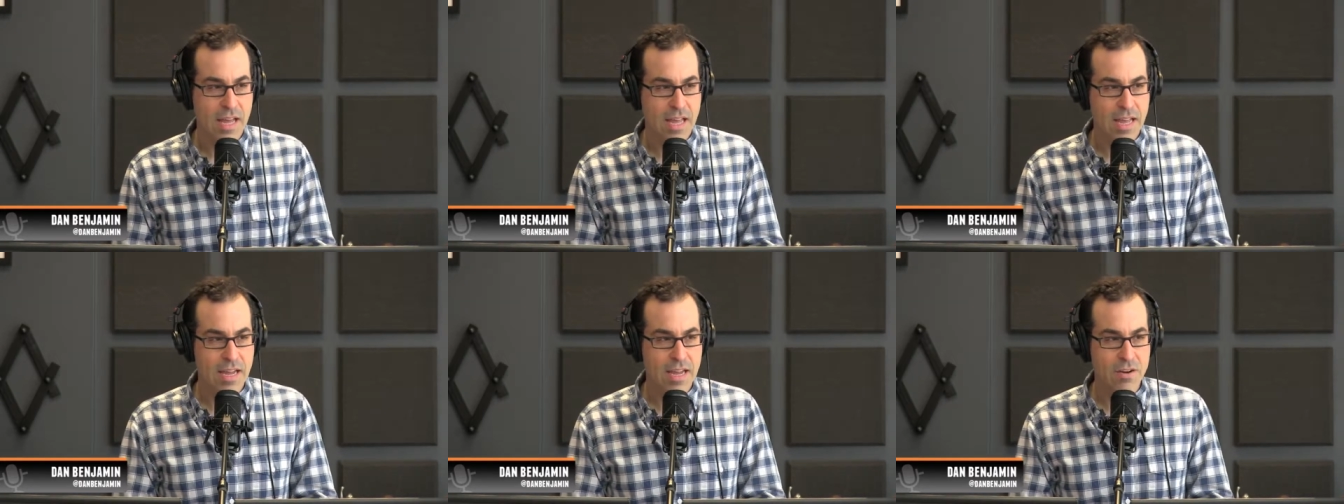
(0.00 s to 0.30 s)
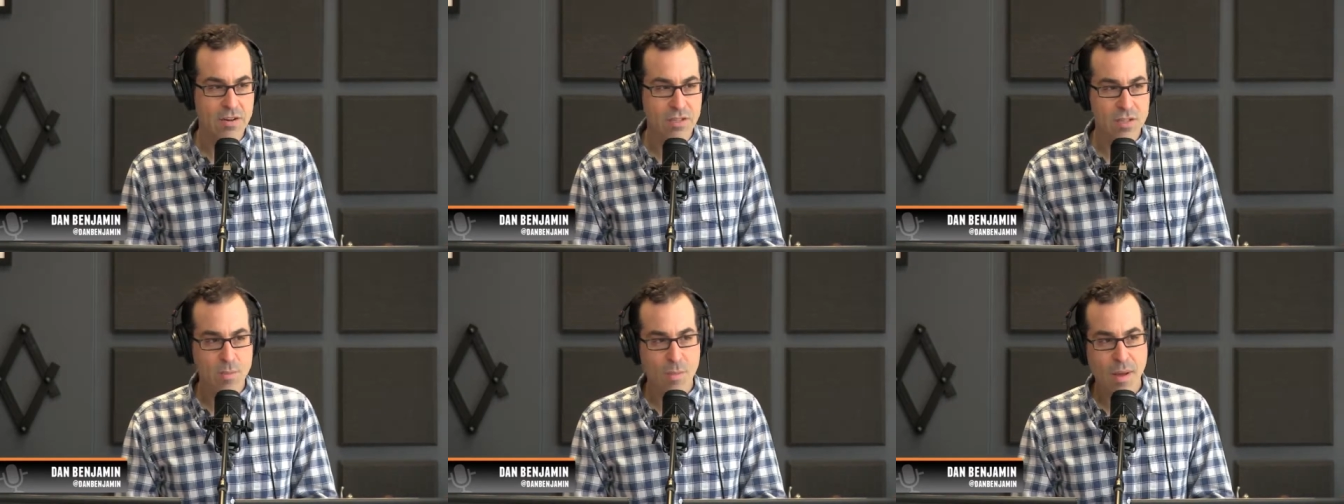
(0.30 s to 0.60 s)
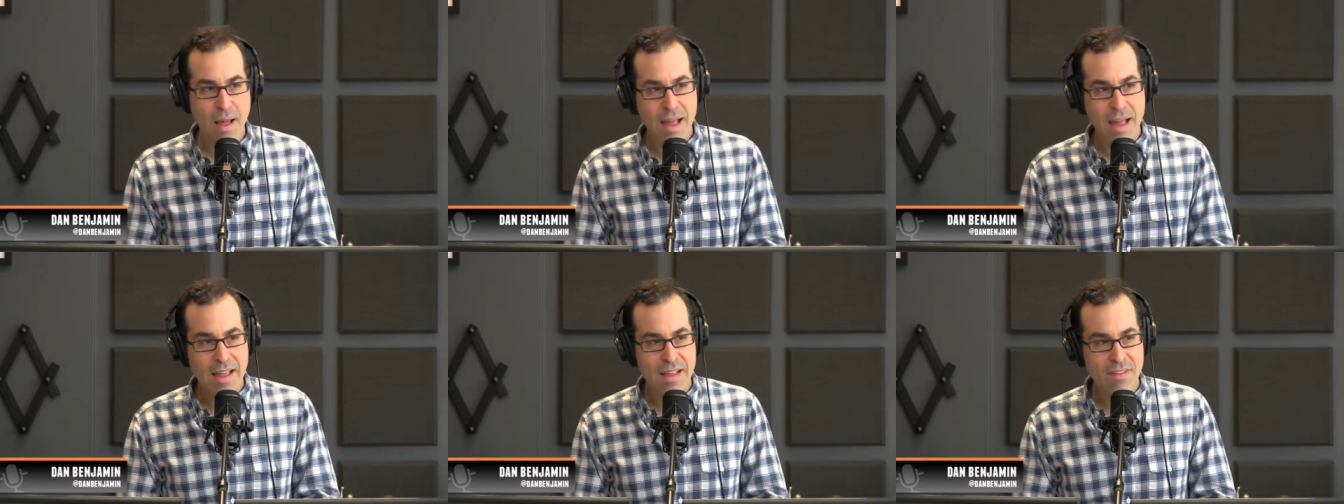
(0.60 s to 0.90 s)
here's
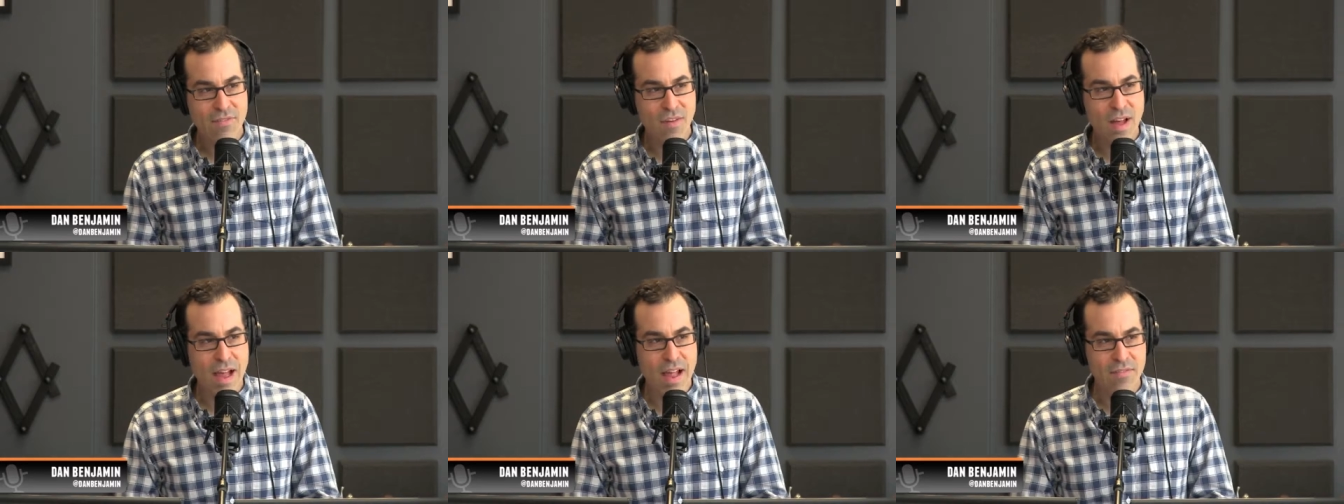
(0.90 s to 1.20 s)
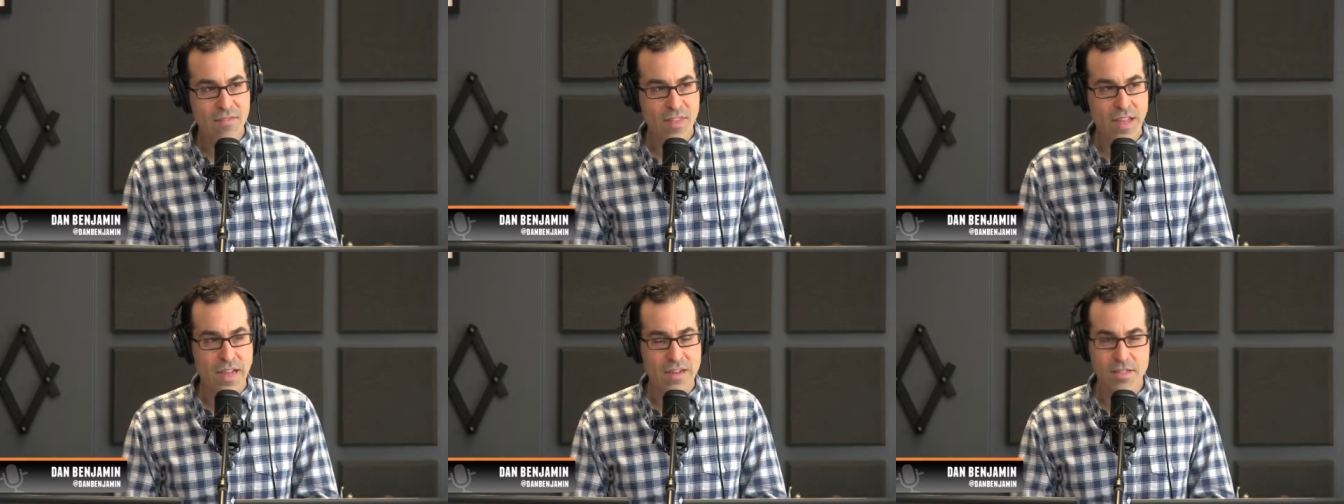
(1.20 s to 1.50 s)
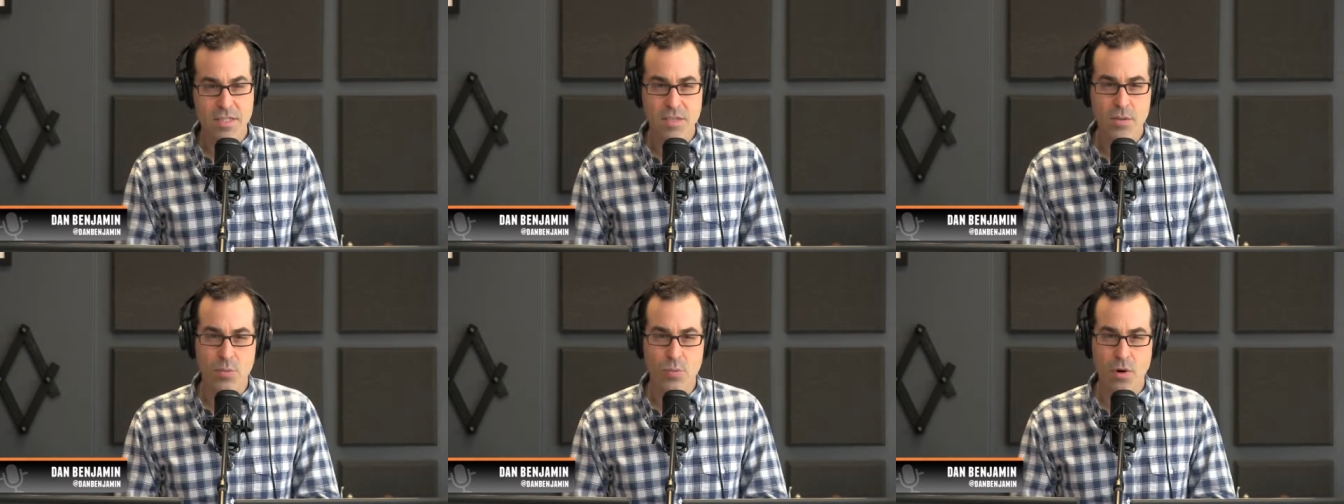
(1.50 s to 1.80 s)
my
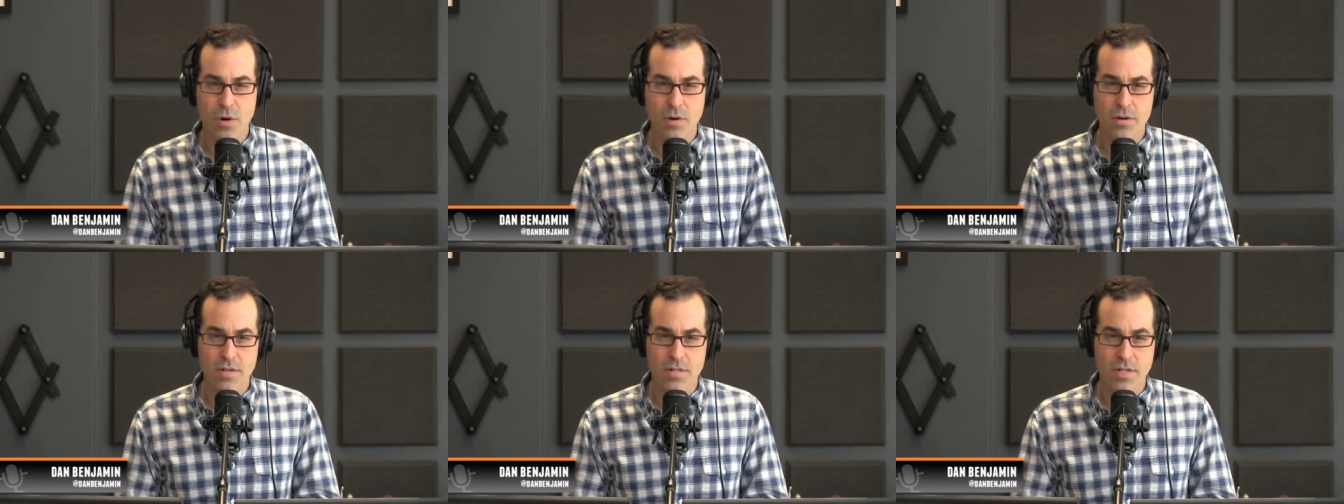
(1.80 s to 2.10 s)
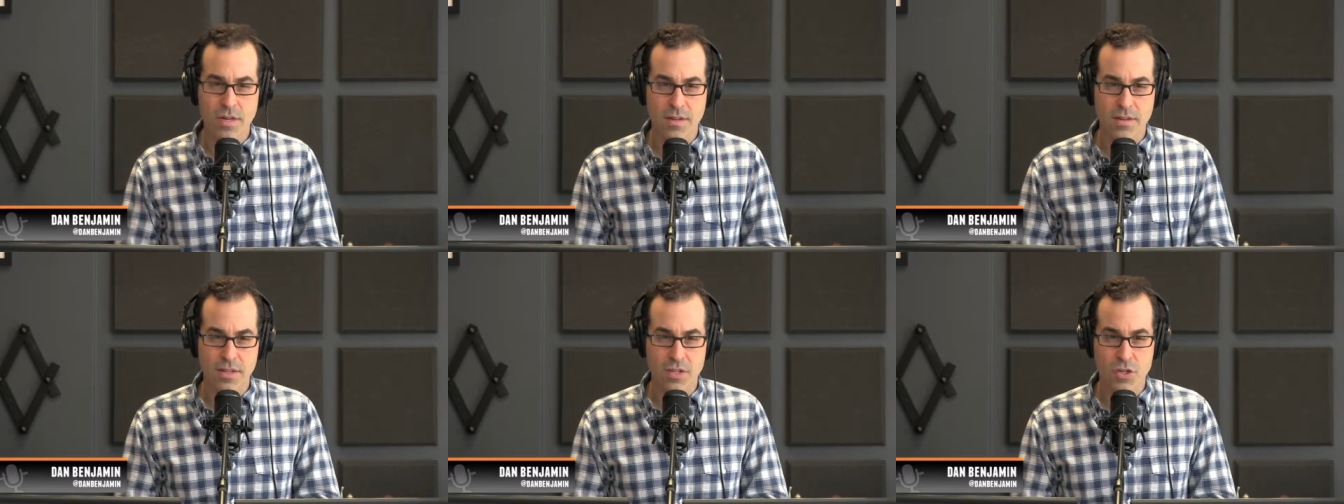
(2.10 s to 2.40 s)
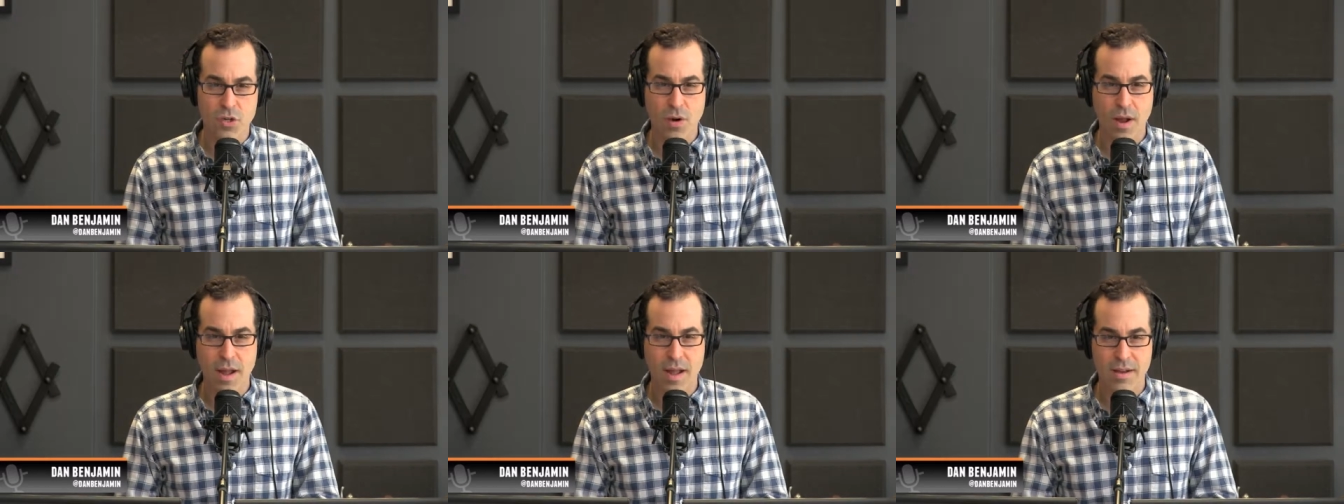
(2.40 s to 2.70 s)
5,000 words on the
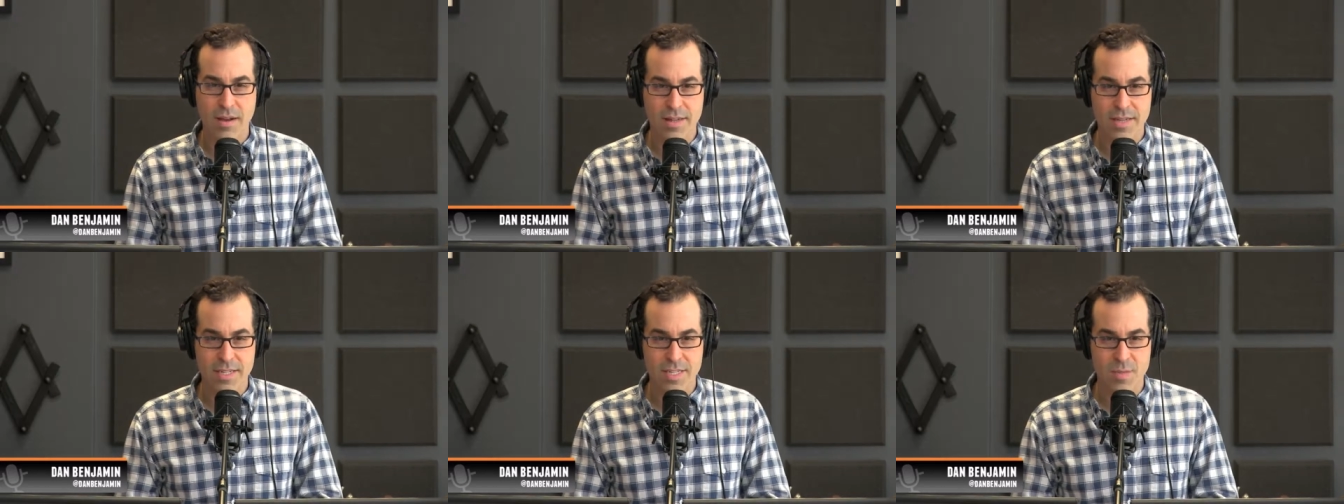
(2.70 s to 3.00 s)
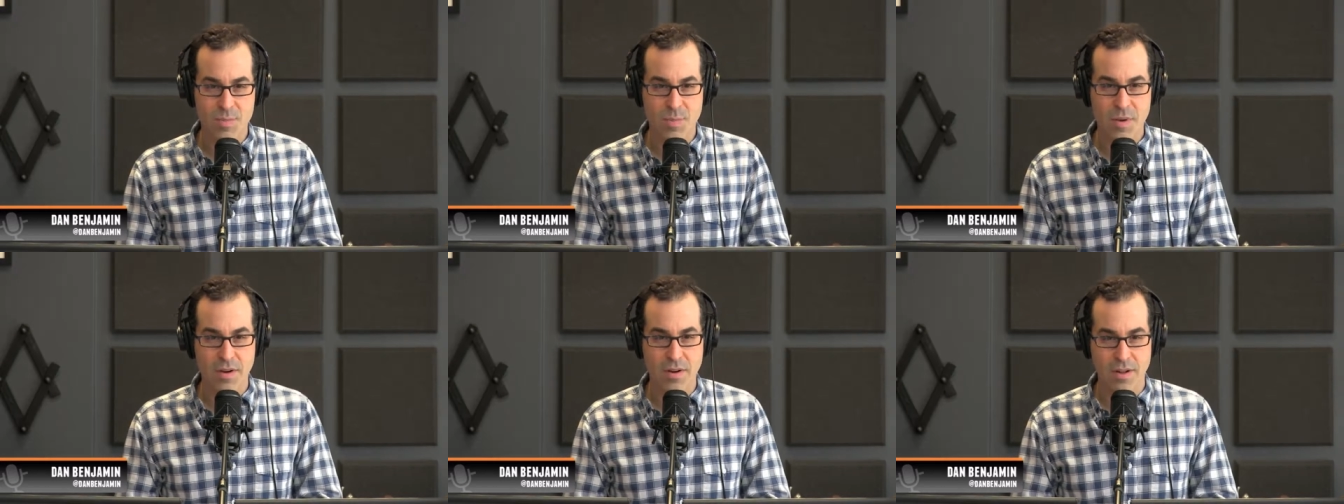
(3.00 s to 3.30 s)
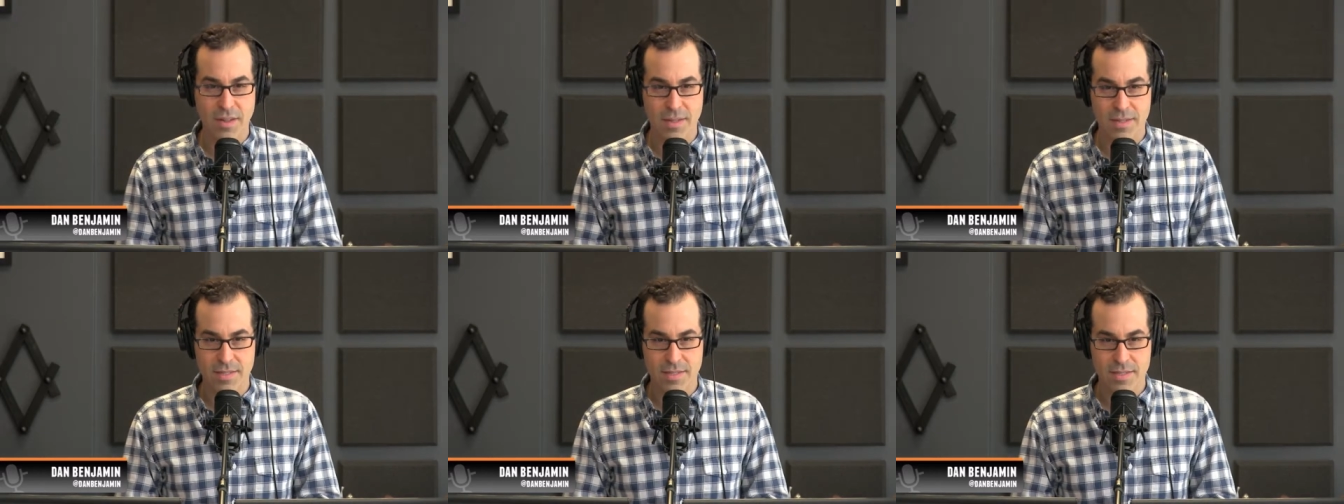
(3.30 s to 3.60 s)
try-on
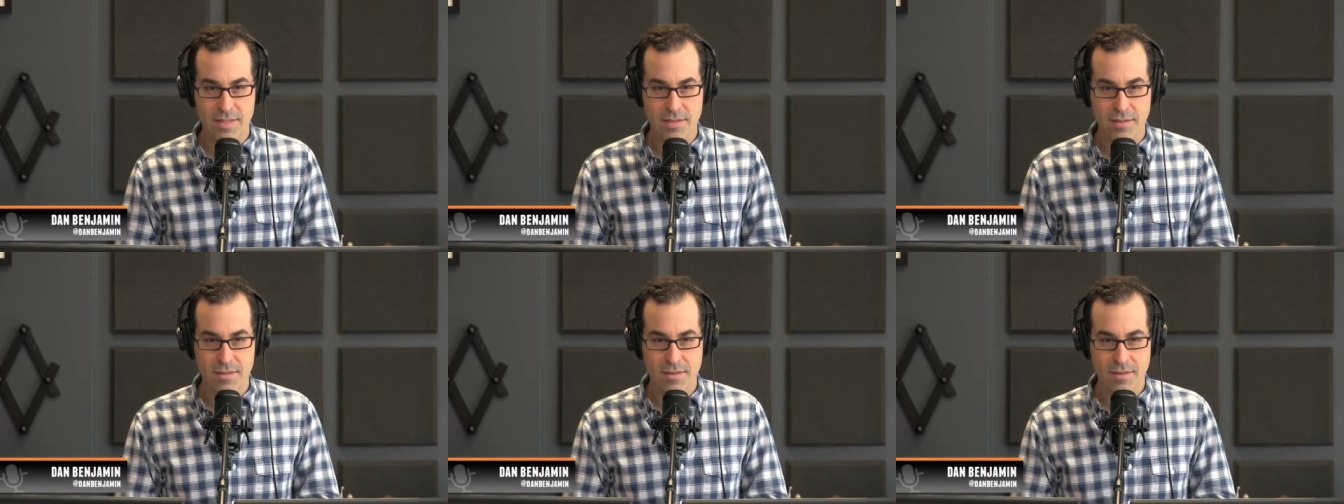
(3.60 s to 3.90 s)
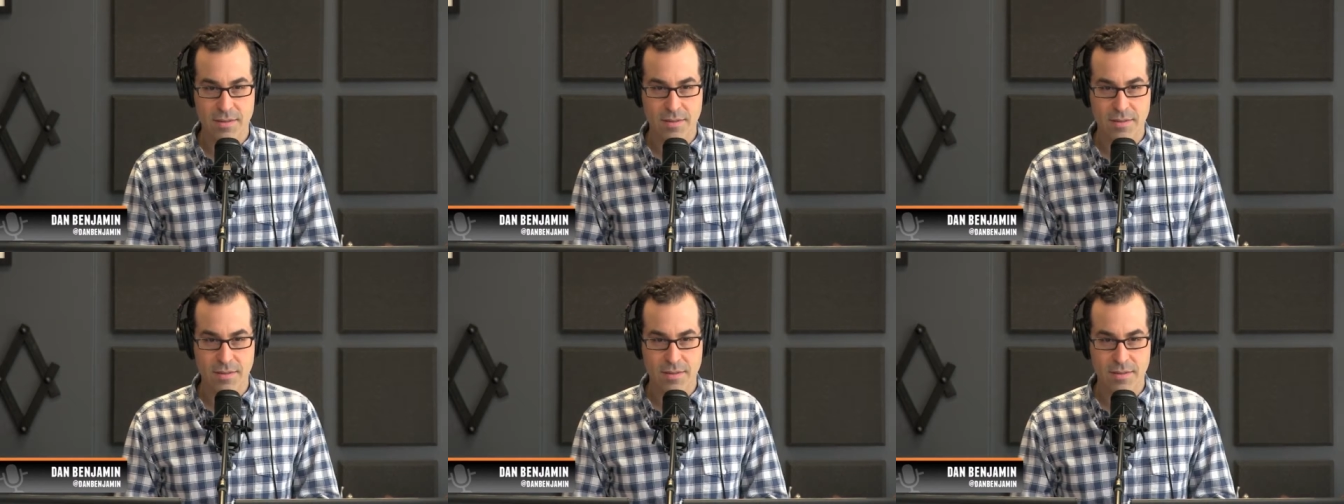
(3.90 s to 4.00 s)
experience.